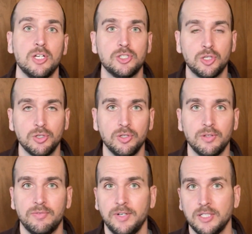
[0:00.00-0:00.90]
show you
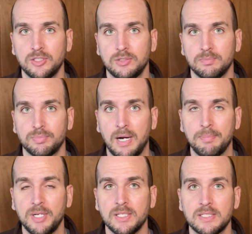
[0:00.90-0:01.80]
the finished
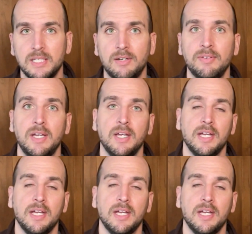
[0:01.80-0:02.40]
property itself,